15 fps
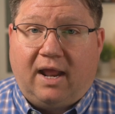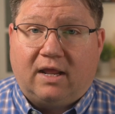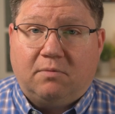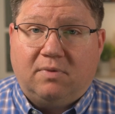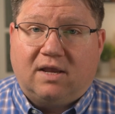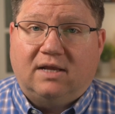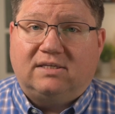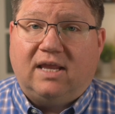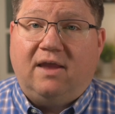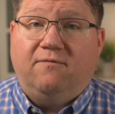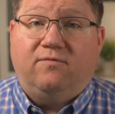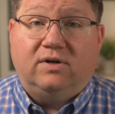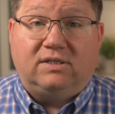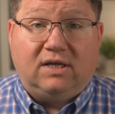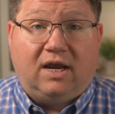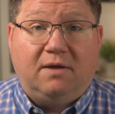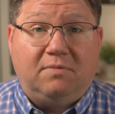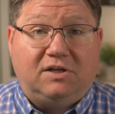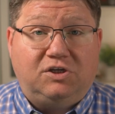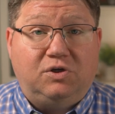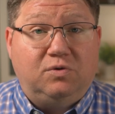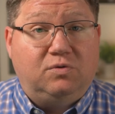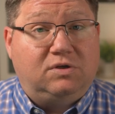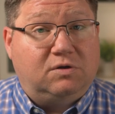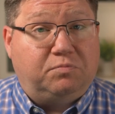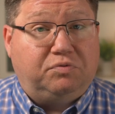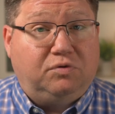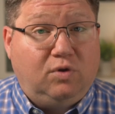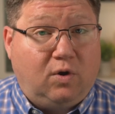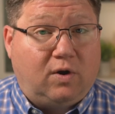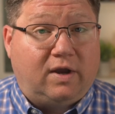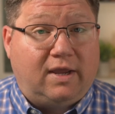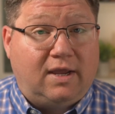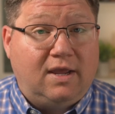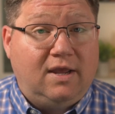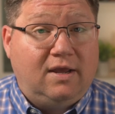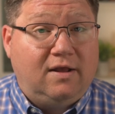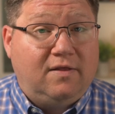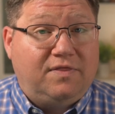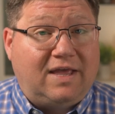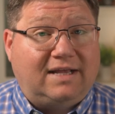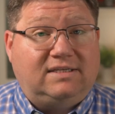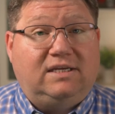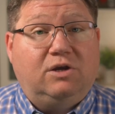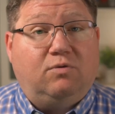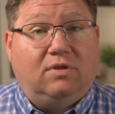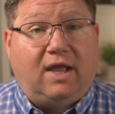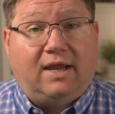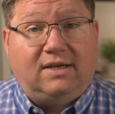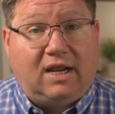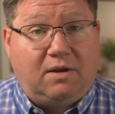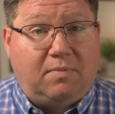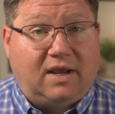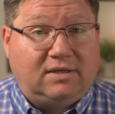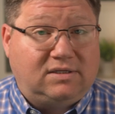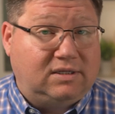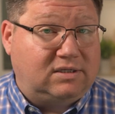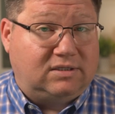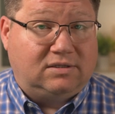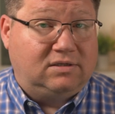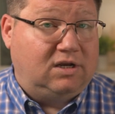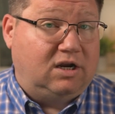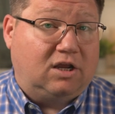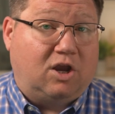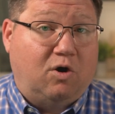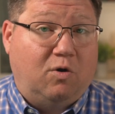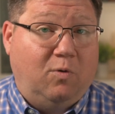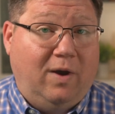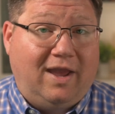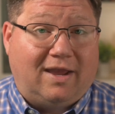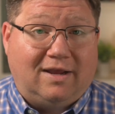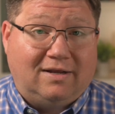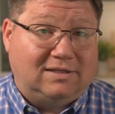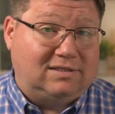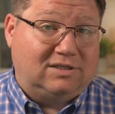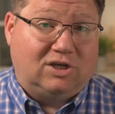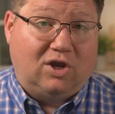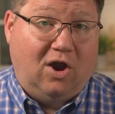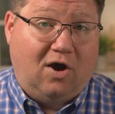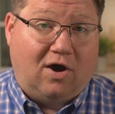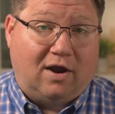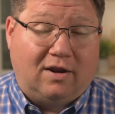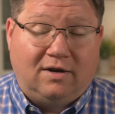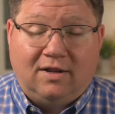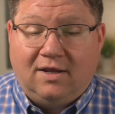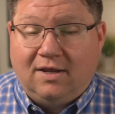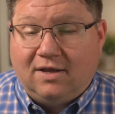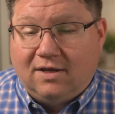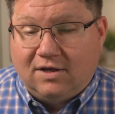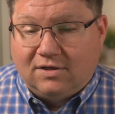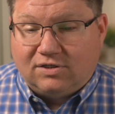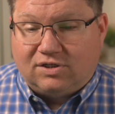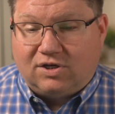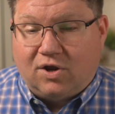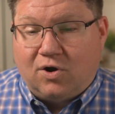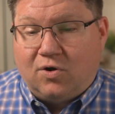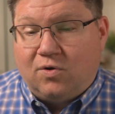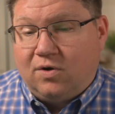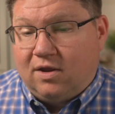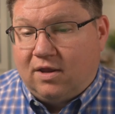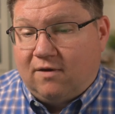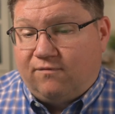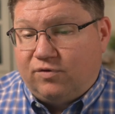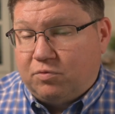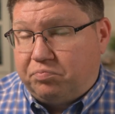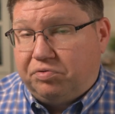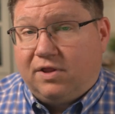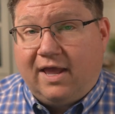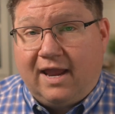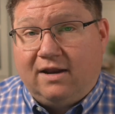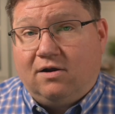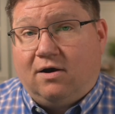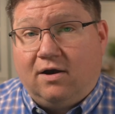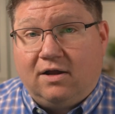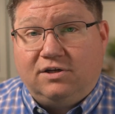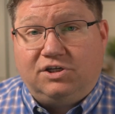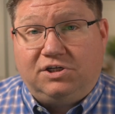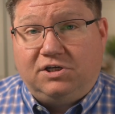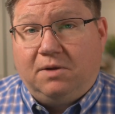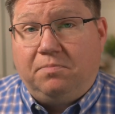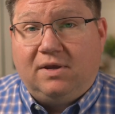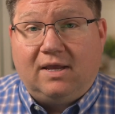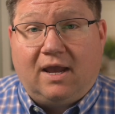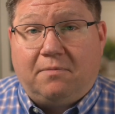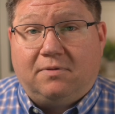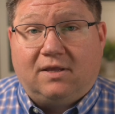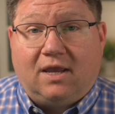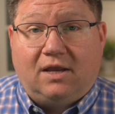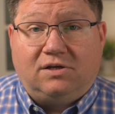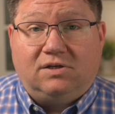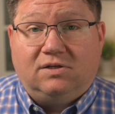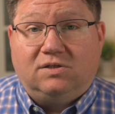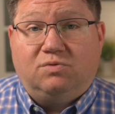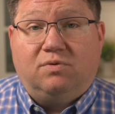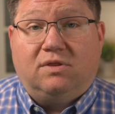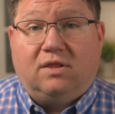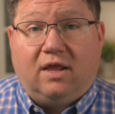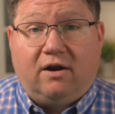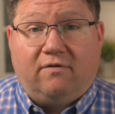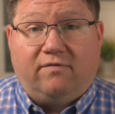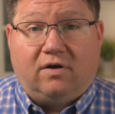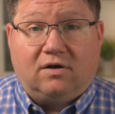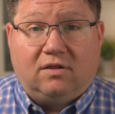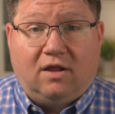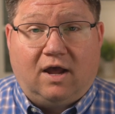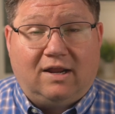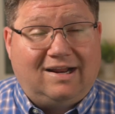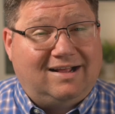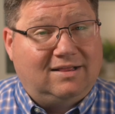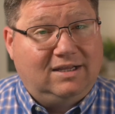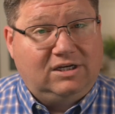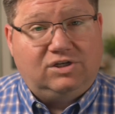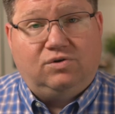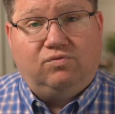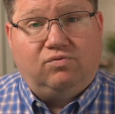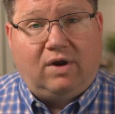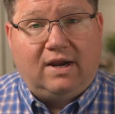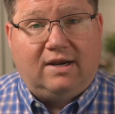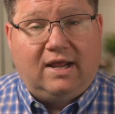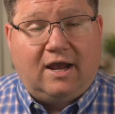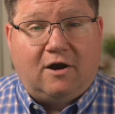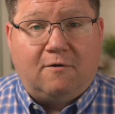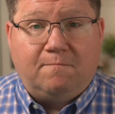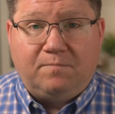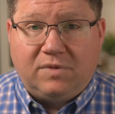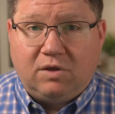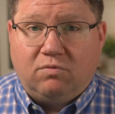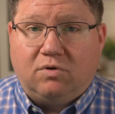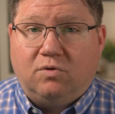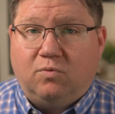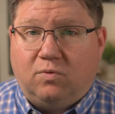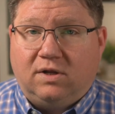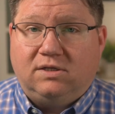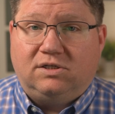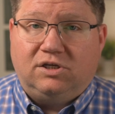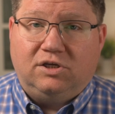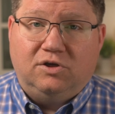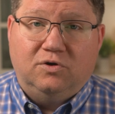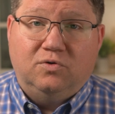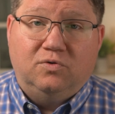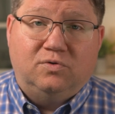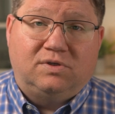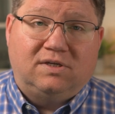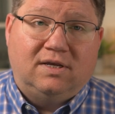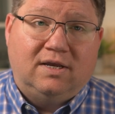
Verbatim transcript: because every time that you deploy, that SQLite database is going to go away. It's gone. So if you plan on shipping applications with Laravel Cloud, at least right now, you will want to use,